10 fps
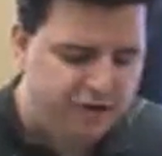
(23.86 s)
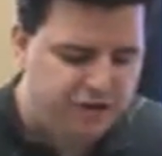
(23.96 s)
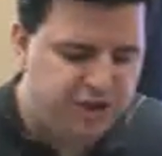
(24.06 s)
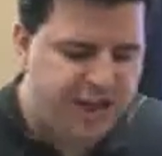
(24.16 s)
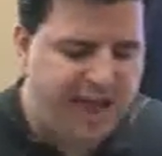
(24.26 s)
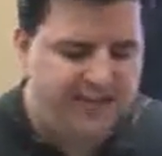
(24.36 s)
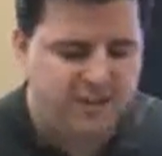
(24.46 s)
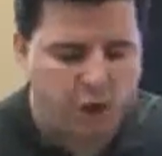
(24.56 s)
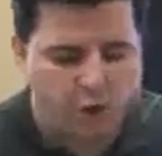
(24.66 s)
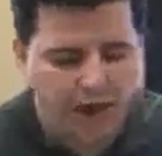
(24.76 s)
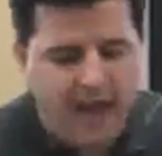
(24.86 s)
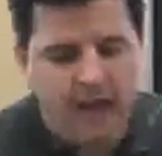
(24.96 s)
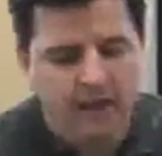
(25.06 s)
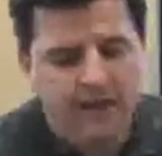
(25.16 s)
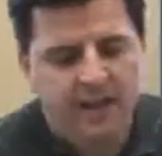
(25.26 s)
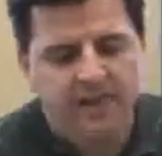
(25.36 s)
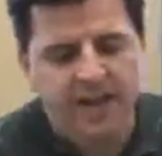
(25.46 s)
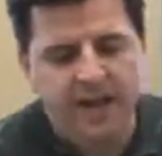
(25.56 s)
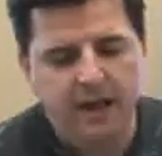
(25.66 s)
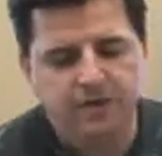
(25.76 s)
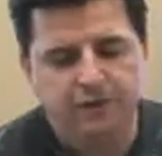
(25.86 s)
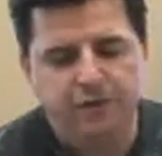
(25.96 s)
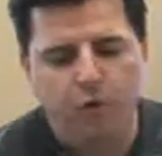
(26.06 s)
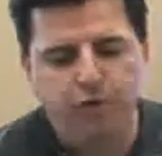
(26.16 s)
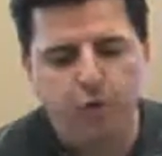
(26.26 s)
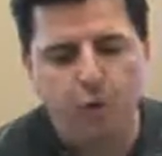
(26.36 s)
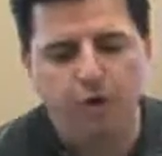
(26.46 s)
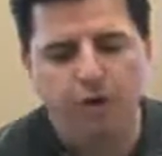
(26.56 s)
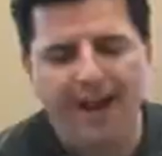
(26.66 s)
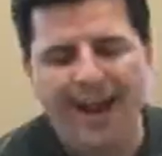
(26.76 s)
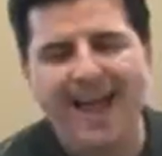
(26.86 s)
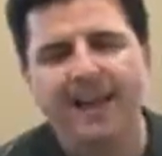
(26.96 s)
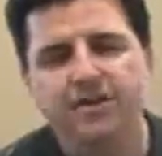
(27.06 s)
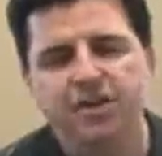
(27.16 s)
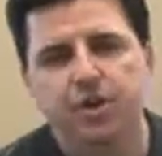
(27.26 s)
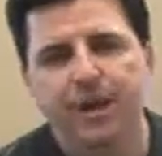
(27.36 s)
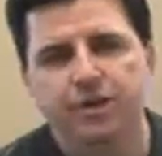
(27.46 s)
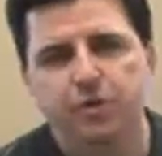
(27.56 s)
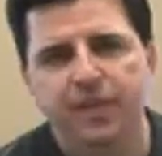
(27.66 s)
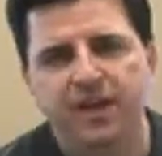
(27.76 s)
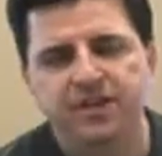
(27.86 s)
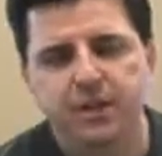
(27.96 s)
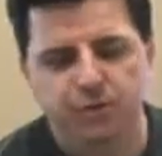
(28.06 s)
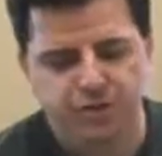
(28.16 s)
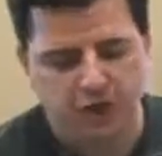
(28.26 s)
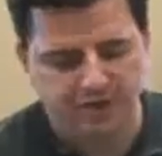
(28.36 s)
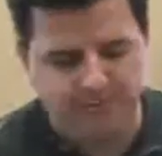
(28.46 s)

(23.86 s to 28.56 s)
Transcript: GSOL. They announced their fourth quarter and year-end 2008 results.